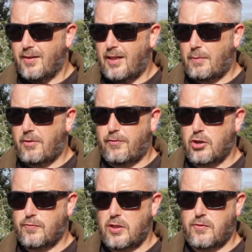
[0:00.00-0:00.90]
Had my
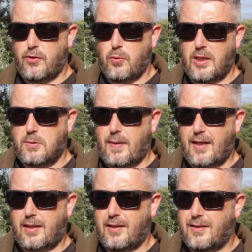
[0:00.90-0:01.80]
first fish a few weeks
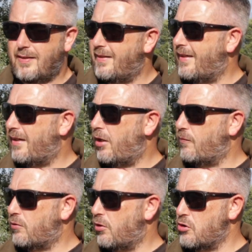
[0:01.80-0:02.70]
back
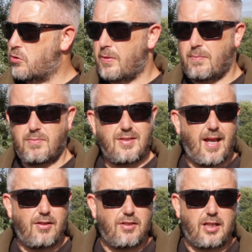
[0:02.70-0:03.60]
over on swim
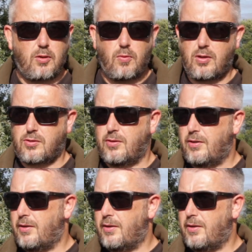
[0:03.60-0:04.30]
10 I think it was.